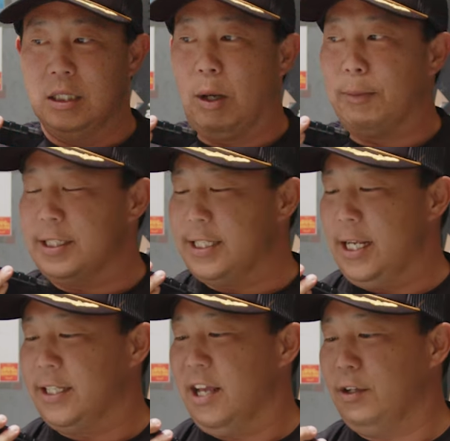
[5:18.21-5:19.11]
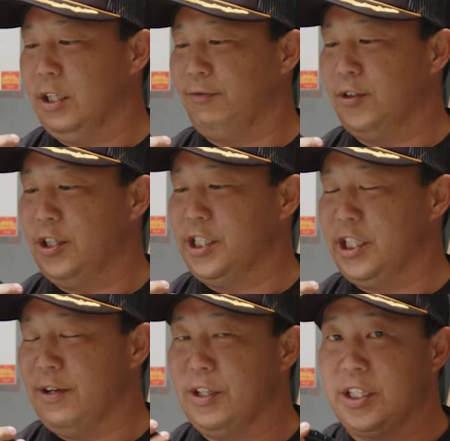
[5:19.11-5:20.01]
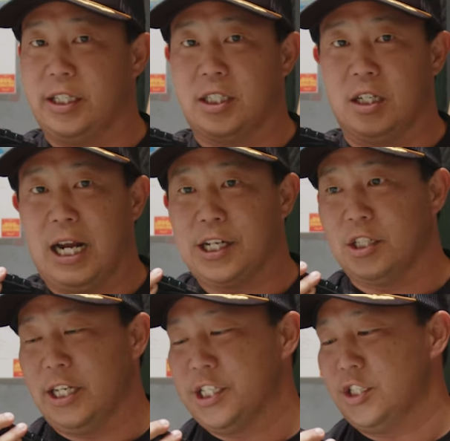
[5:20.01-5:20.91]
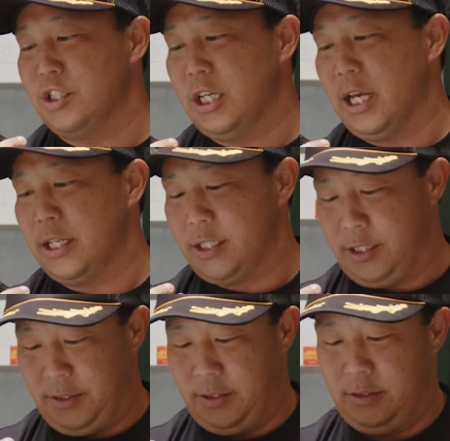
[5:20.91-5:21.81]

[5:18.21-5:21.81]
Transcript: I'm going to send Teva the footage and everything. Congratulations, you guys.